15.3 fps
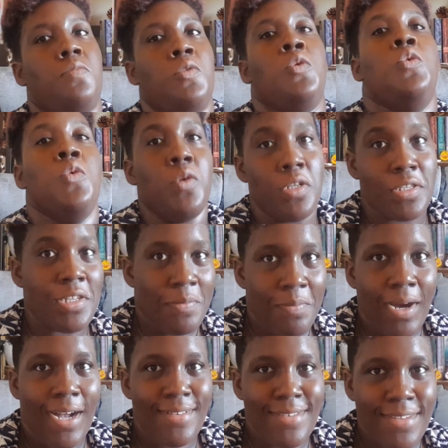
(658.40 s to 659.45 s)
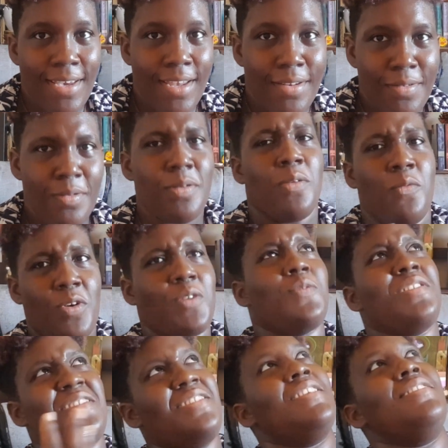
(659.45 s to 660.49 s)
go into the bad side. What
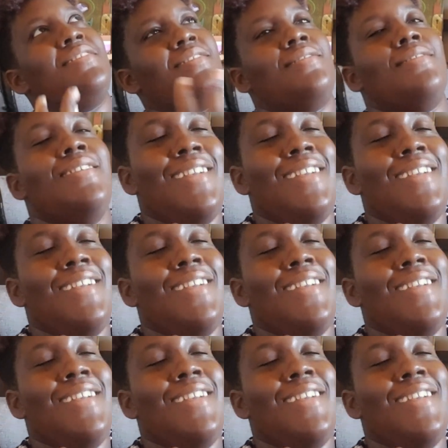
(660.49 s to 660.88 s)
was this?